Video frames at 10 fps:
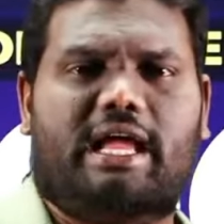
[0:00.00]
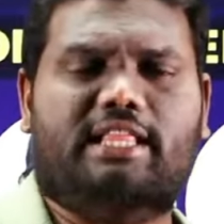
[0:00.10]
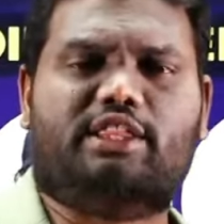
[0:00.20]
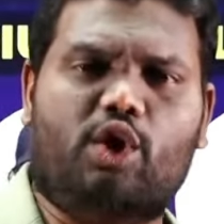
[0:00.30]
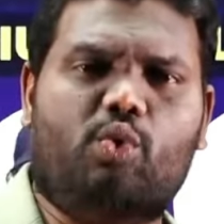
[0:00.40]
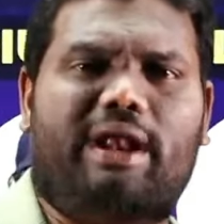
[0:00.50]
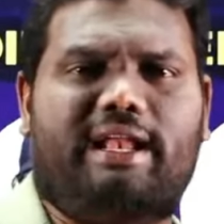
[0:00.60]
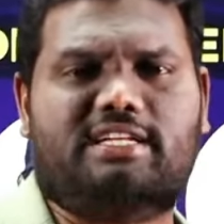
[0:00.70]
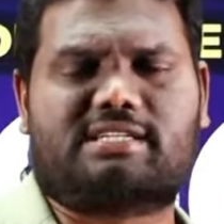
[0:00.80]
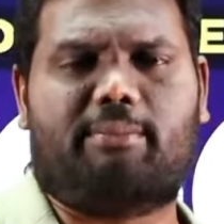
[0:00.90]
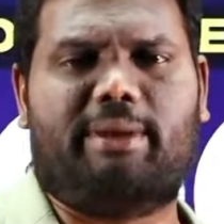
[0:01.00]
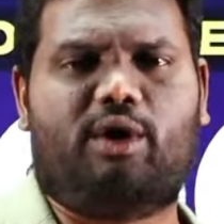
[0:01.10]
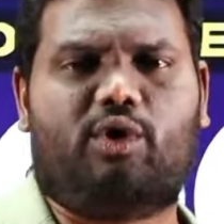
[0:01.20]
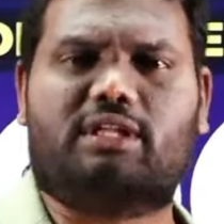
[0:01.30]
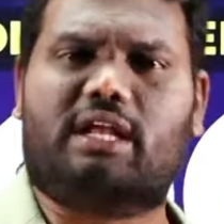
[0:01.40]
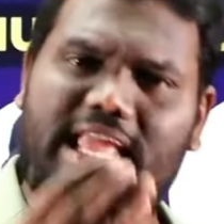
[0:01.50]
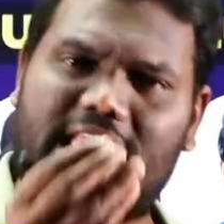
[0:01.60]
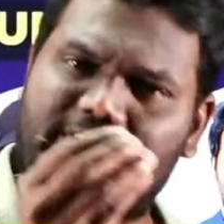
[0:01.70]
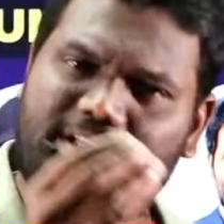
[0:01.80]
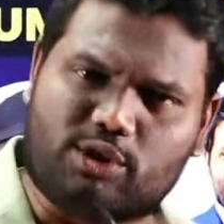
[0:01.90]
in Telugu and English combined together,
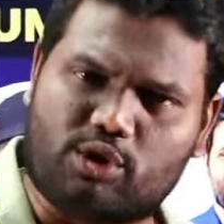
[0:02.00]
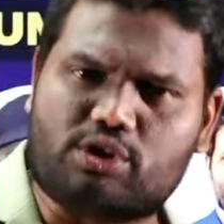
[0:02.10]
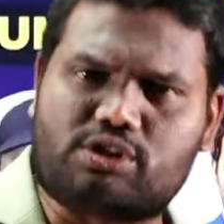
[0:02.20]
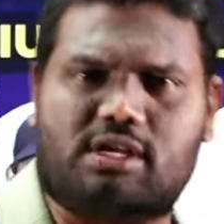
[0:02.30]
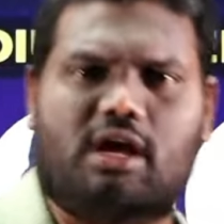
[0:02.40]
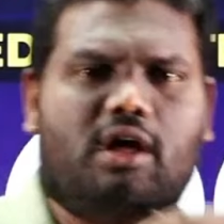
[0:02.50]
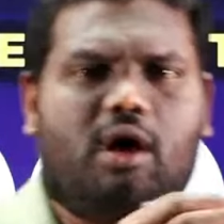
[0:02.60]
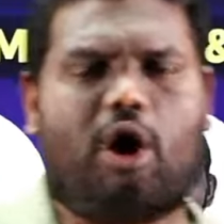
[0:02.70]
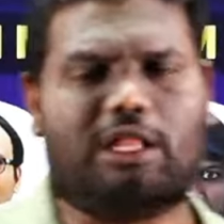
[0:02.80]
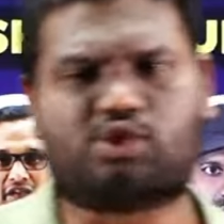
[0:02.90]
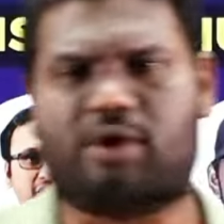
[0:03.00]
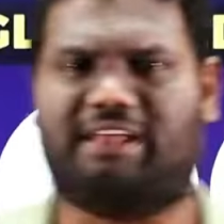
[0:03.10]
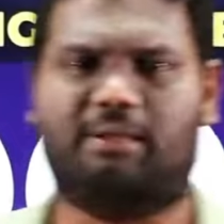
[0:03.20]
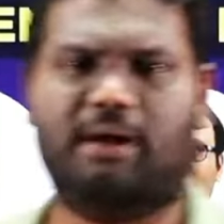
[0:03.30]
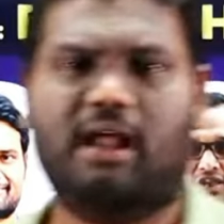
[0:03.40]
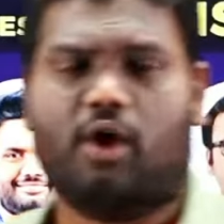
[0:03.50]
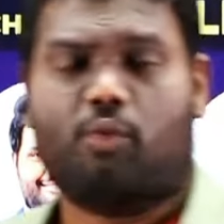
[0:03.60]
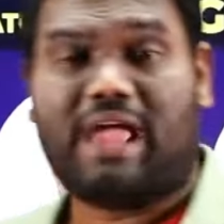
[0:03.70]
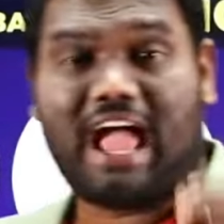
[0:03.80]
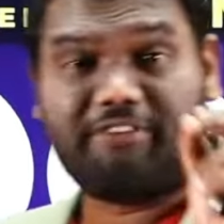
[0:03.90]
even those also available.
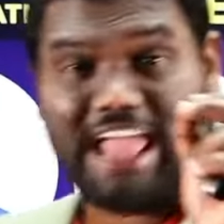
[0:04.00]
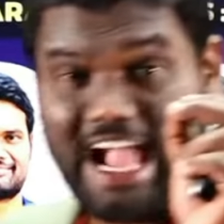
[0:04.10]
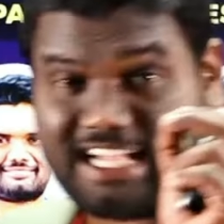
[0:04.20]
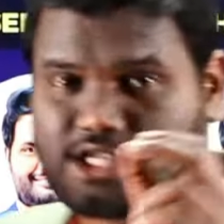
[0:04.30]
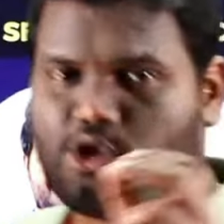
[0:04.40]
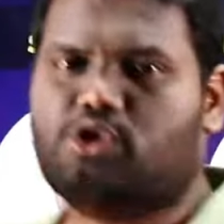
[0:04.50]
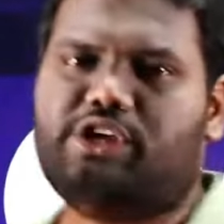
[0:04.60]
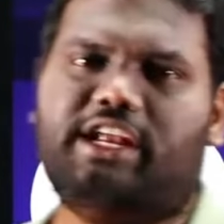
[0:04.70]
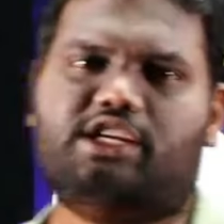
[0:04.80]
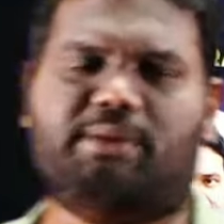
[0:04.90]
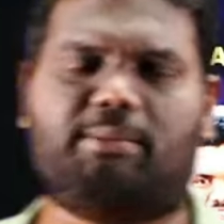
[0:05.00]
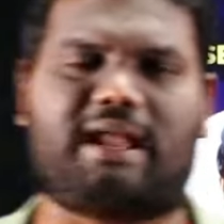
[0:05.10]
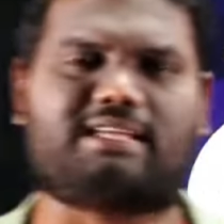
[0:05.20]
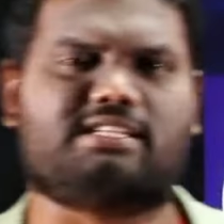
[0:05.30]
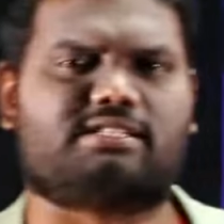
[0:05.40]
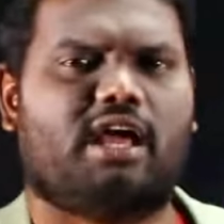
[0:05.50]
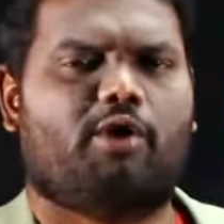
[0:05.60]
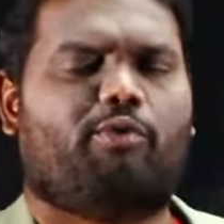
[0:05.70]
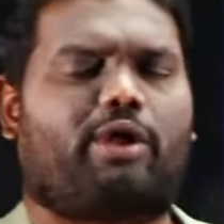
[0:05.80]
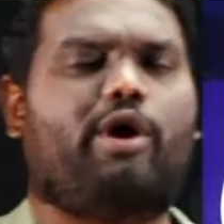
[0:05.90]
We have exclusive English medium classes.
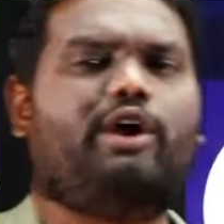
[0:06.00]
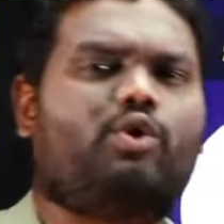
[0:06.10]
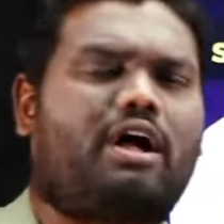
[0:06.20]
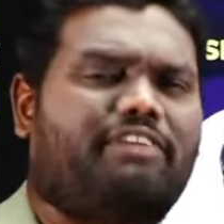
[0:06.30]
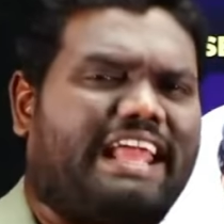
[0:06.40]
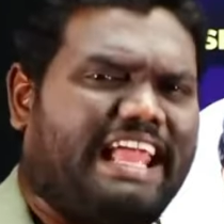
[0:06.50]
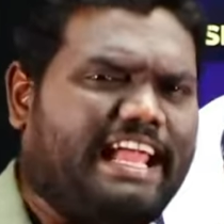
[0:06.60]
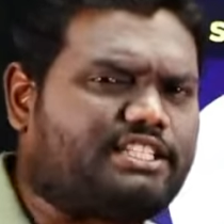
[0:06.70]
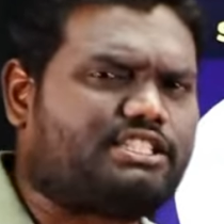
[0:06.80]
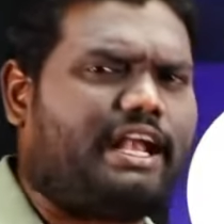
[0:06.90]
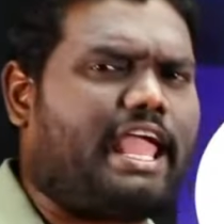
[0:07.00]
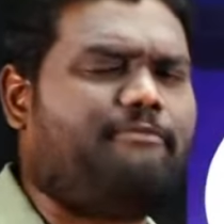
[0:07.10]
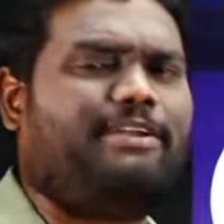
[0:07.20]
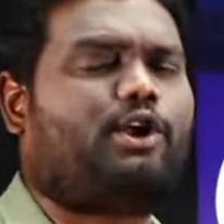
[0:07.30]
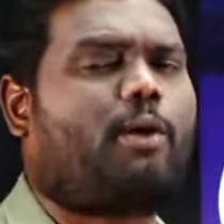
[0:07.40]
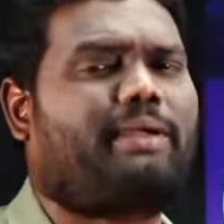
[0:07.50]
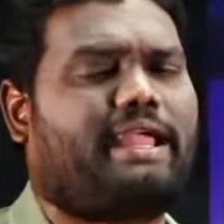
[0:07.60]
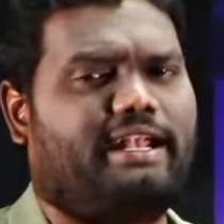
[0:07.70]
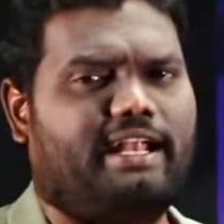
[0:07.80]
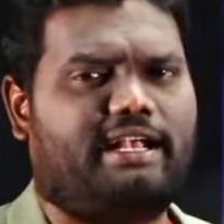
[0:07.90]
We are going to cover each and every
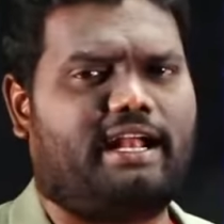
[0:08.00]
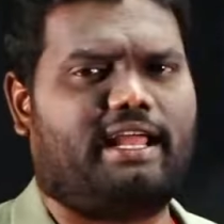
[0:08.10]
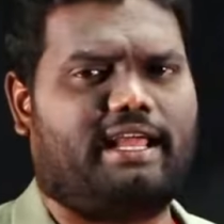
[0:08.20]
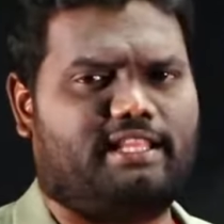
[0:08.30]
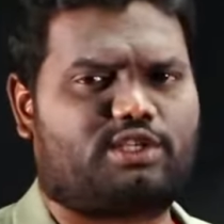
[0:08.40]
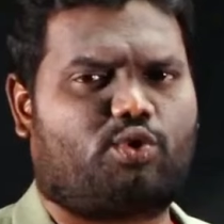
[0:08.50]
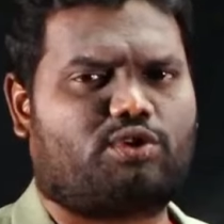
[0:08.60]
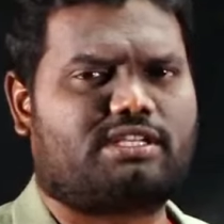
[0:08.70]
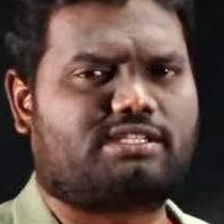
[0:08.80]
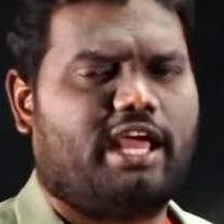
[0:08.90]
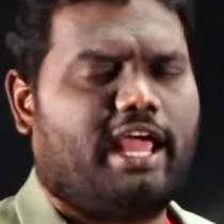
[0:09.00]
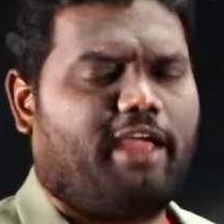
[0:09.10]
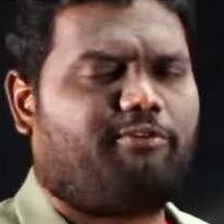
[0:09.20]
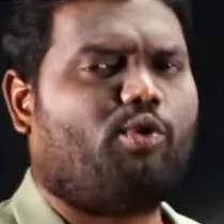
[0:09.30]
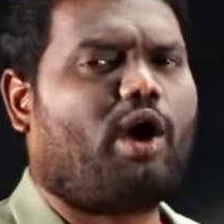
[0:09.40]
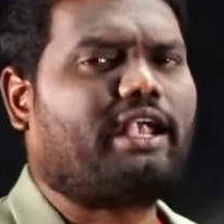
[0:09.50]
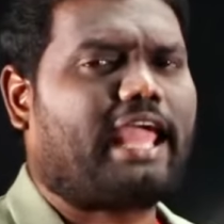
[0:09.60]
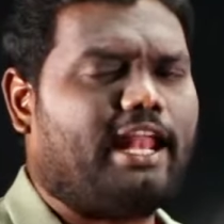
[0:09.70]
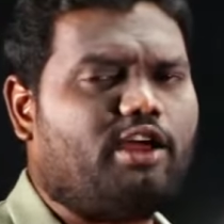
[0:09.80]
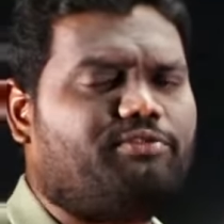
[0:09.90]
topic in detail in these courses. If you want
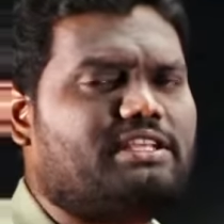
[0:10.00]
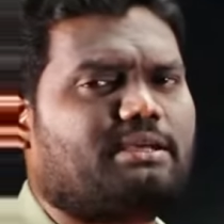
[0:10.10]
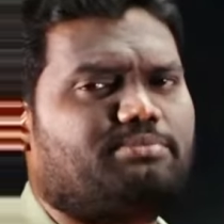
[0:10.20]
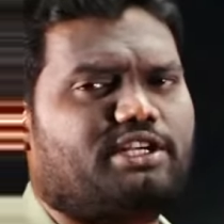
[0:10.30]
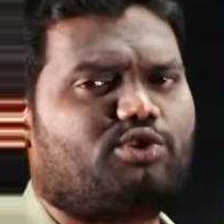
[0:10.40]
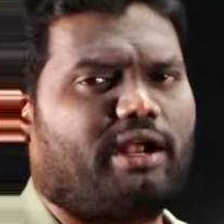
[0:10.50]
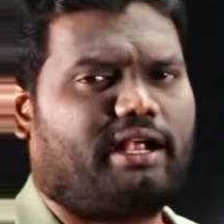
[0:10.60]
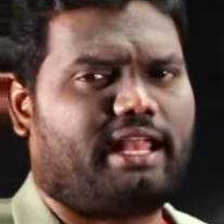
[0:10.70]
any of these subjects, you can